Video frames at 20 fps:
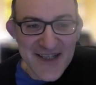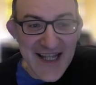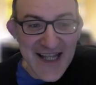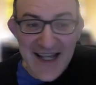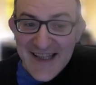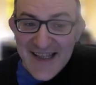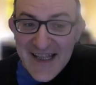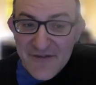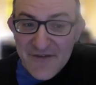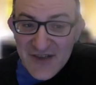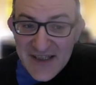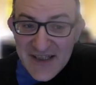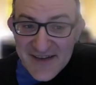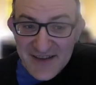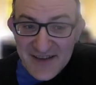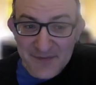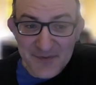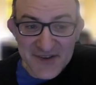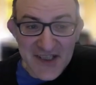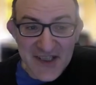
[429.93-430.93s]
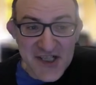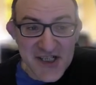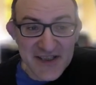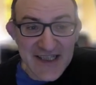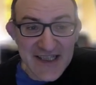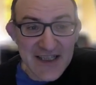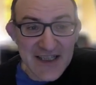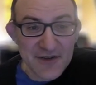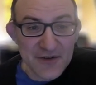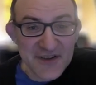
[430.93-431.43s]
Even in this
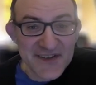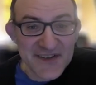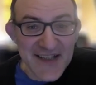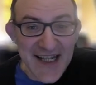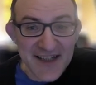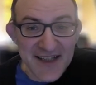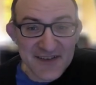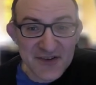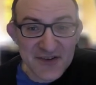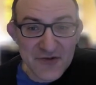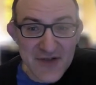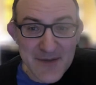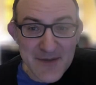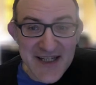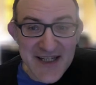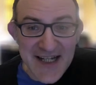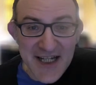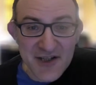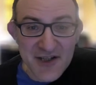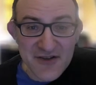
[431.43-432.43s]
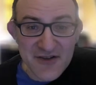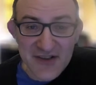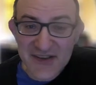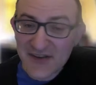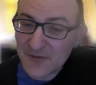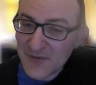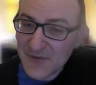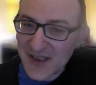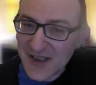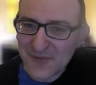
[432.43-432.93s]
position, it looks extremely
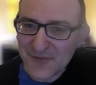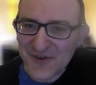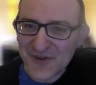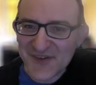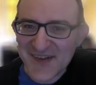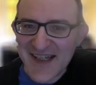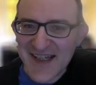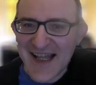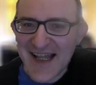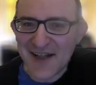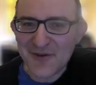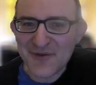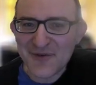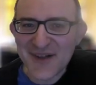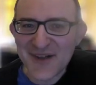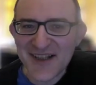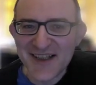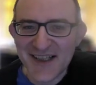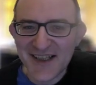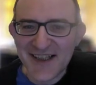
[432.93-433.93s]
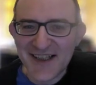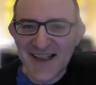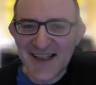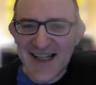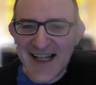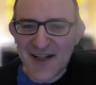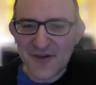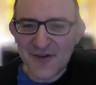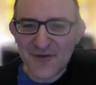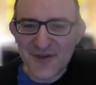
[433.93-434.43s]
dangerous. And well, we'll see how
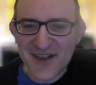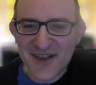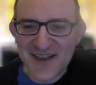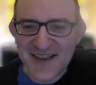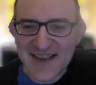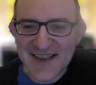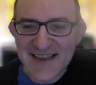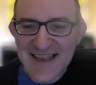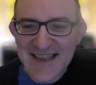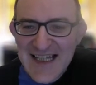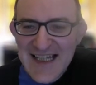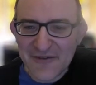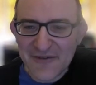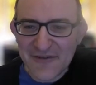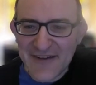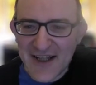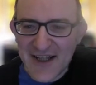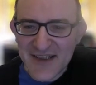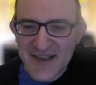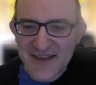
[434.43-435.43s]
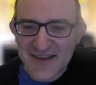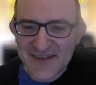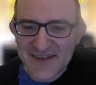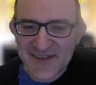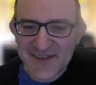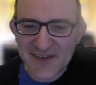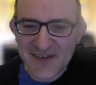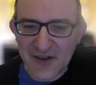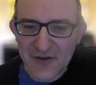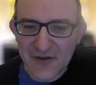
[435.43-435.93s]
Leela found it
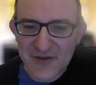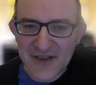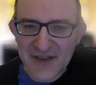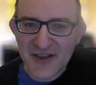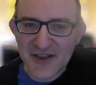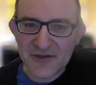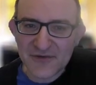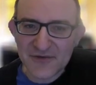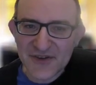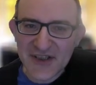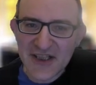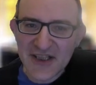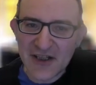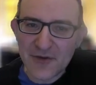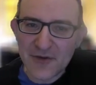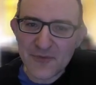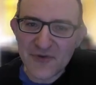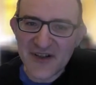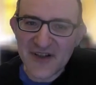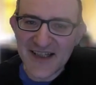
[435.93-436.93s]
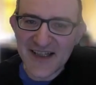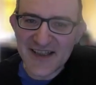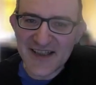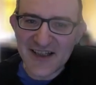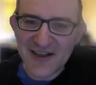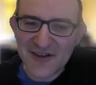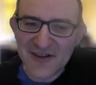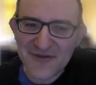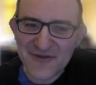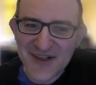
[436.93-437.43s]
so difficult to cope with in
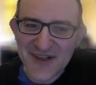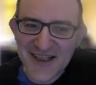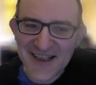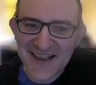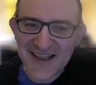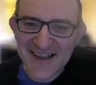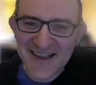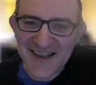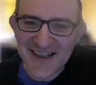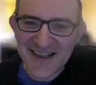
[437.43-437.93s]
our